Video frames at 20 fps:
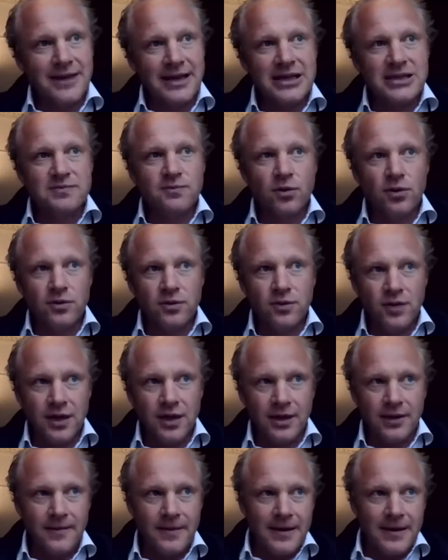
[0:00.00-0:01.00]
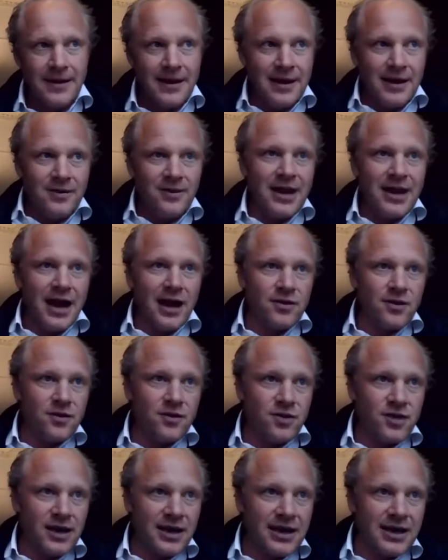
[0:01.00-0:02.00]
That is one thing. The other
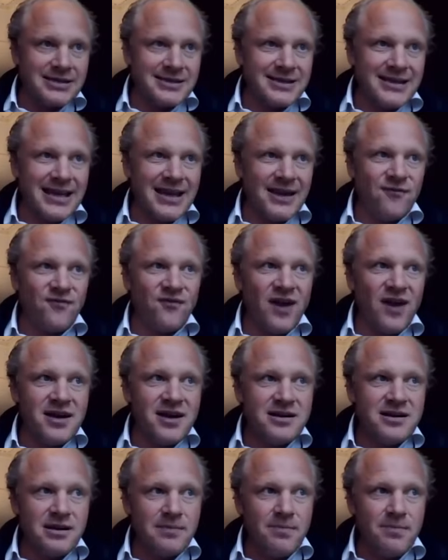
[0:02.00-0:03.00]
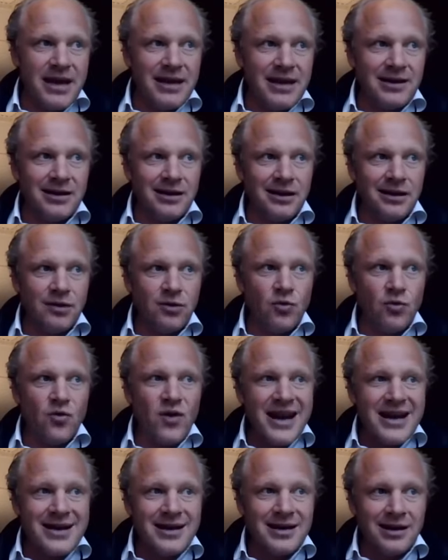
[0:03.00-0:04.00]
thing is the fundamental
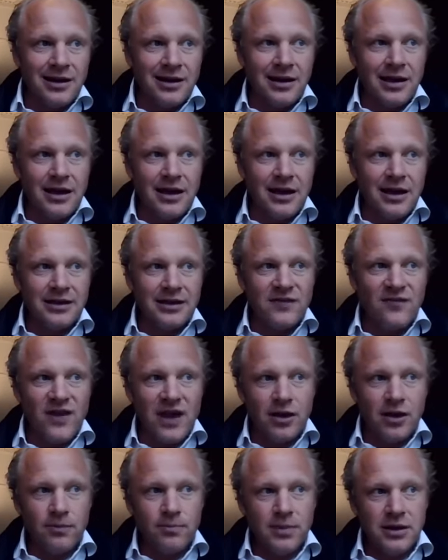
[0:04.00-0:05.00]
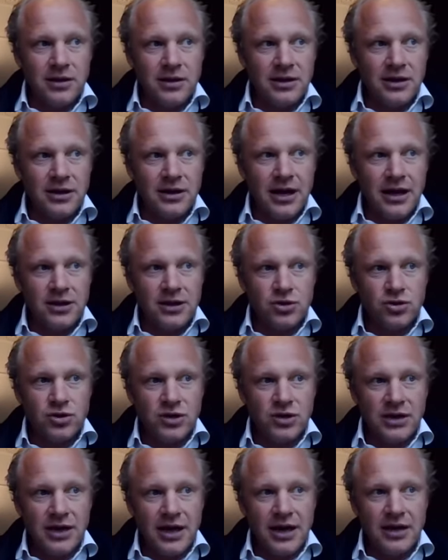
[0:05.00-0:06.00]
rental development in a
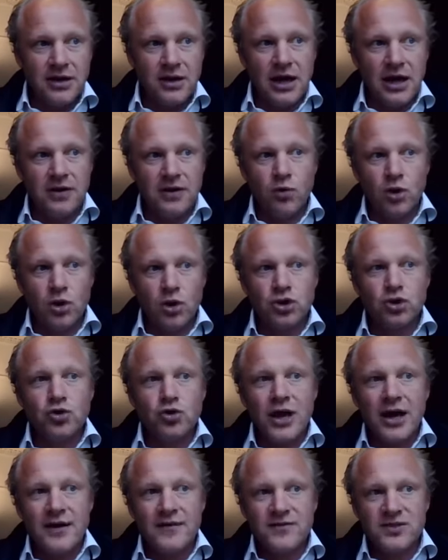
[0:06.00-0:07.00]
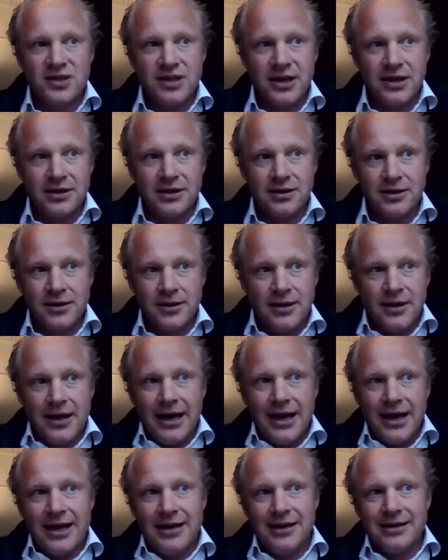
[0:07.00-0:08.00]
country and what drives that.
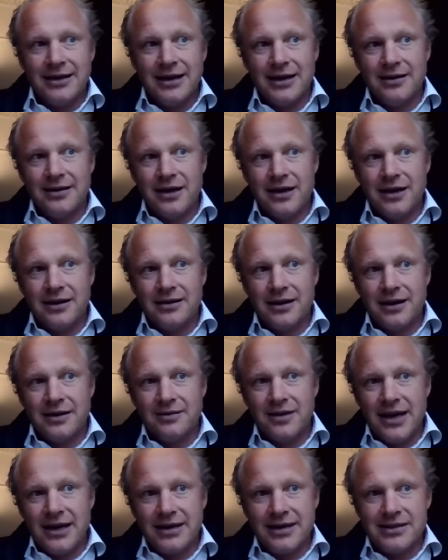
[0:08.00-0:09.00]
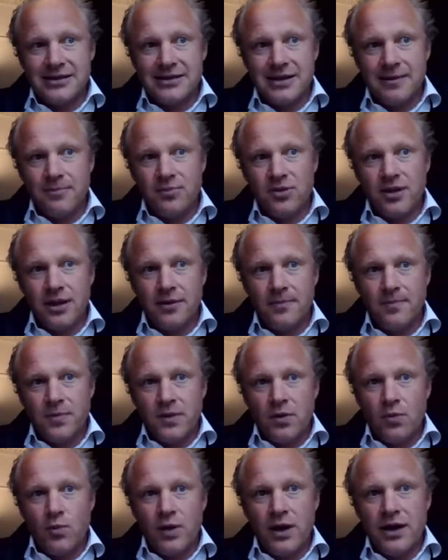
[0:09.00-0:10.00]
And that is something
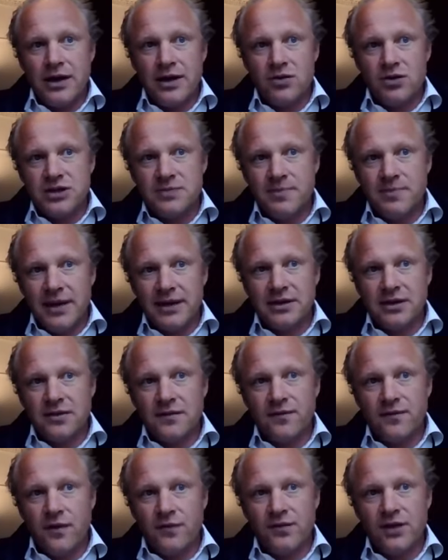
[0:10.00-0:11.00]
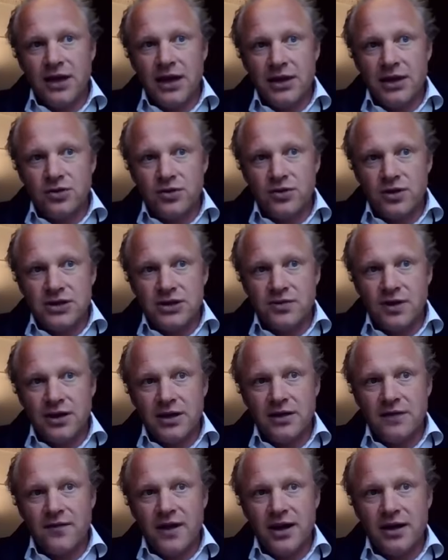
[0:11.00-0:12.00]
where, irrespective of the interest rate
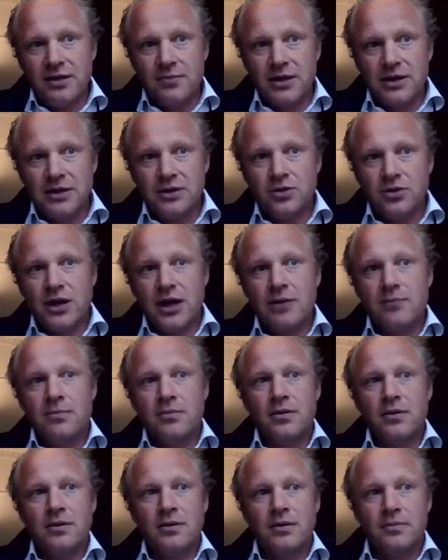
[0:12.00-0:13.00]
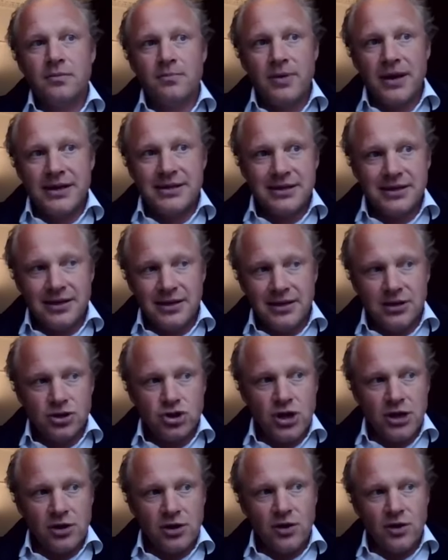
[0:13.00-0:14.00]
environment, you can basically
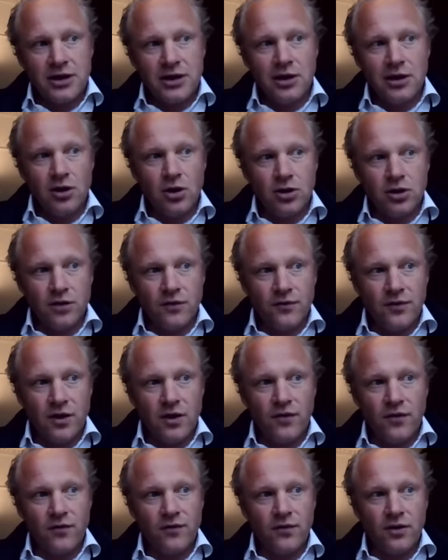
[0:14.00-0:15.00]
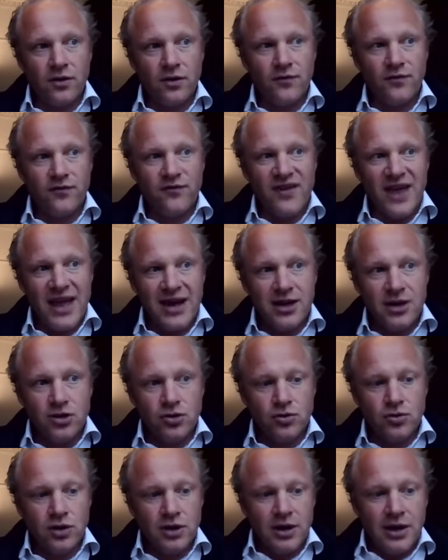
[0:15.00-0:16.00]
generate a lot of
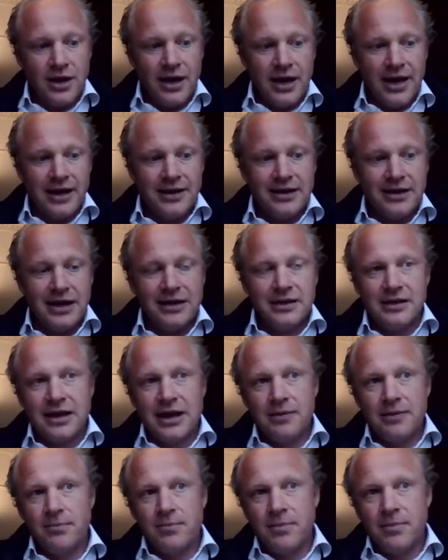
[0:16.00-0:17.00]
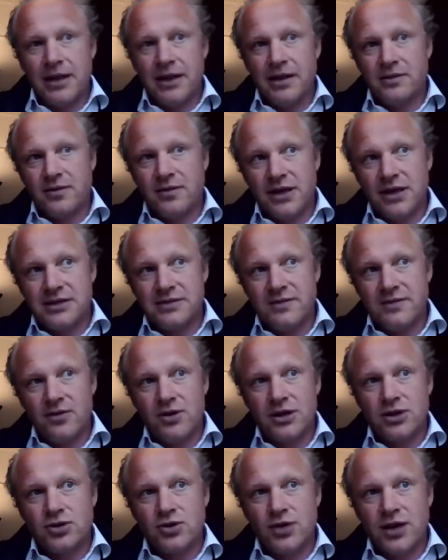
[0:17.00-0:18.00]
value and can make things
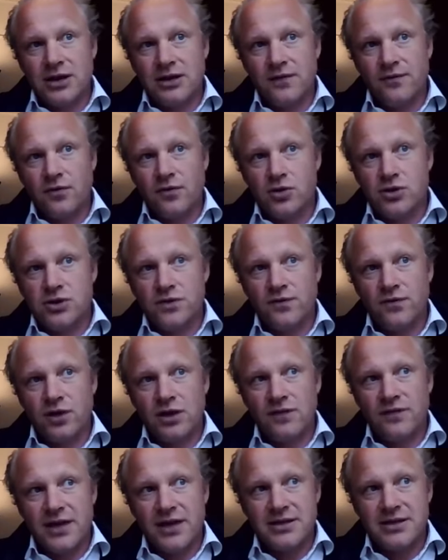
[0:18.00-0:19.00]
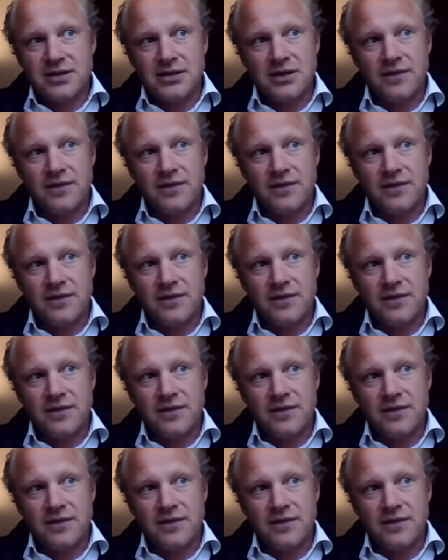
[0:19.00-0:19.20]
very attractive also for investors.